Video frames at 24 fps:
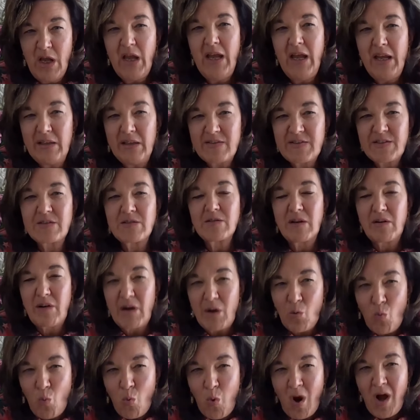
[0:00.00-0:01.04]
It's
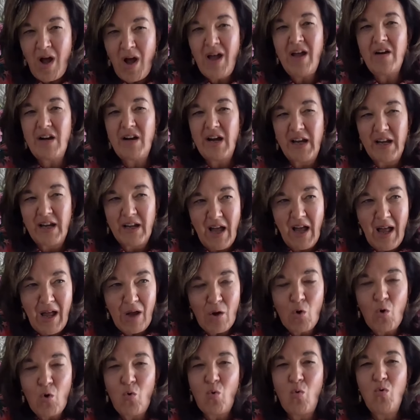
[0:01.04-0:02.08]
requiring a
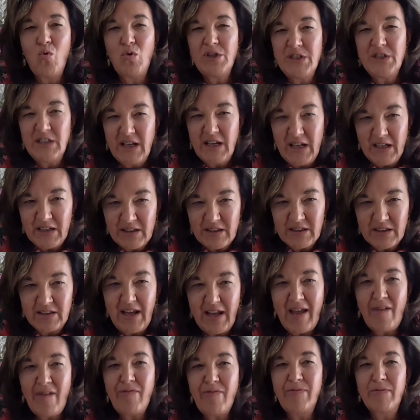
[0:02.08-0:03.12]
coordinated
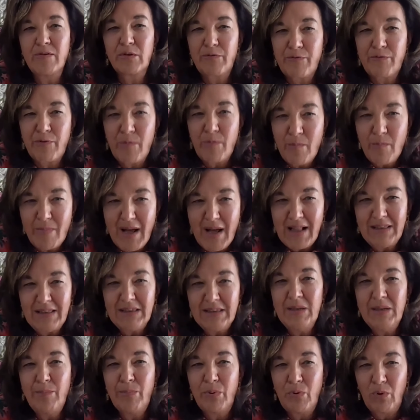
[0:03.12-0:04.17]
effort from
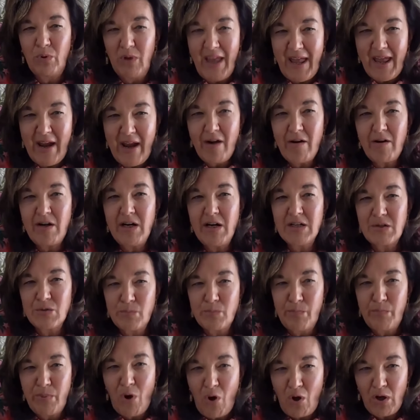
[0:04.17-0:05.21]
multiple areas
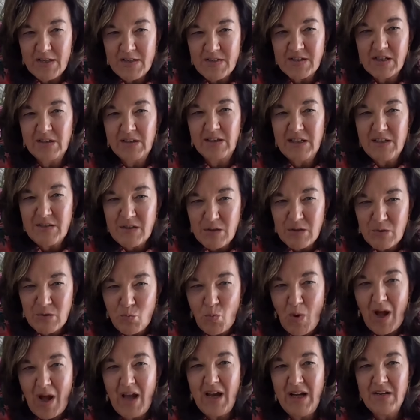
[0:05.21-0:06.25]
of policy. This is
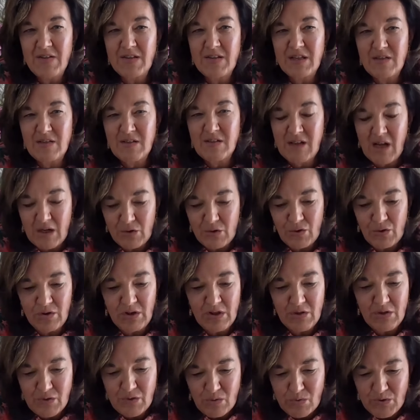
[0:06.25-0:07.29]
why this discussion
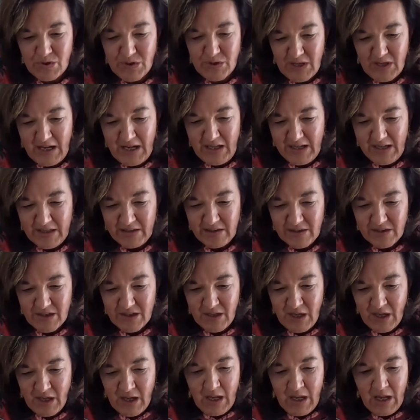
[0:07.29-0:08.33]
is so salient.
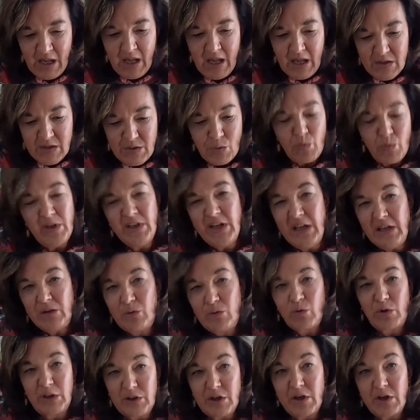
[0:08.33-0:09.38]
And so we need
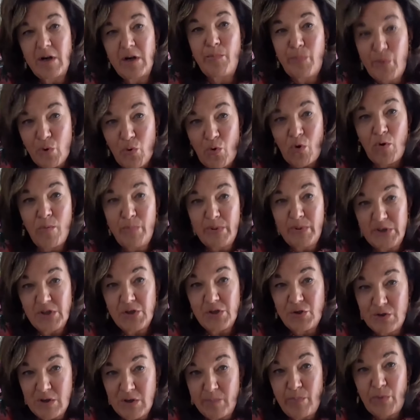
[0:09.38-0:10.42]
to return
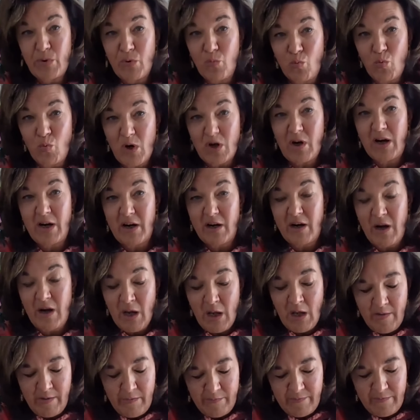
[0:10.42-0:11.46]
pro-competition and pro-worker
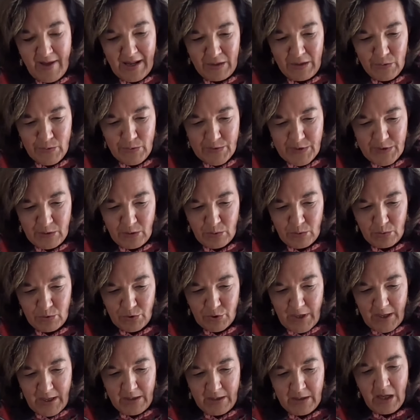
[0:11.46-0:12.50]
values into
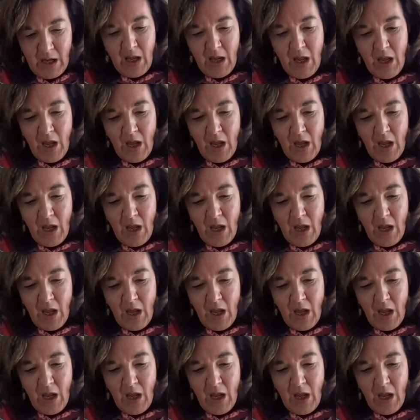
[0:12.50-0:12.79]
trade.